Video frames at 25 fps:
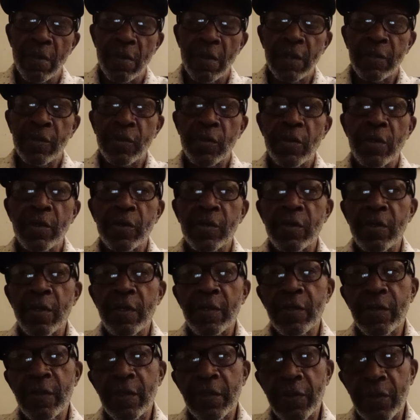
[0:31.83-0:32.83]

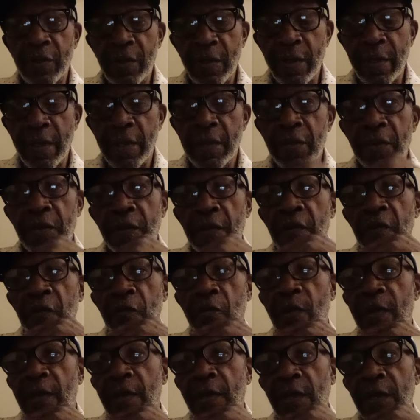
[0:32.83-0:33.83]
Let's look at it this
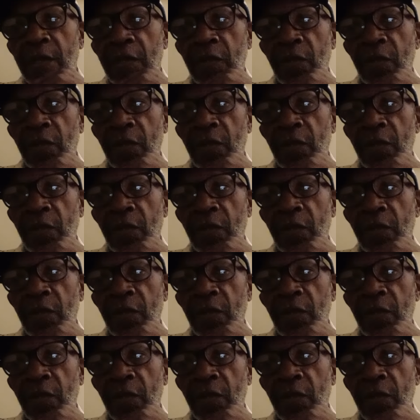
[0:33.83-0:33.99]
way.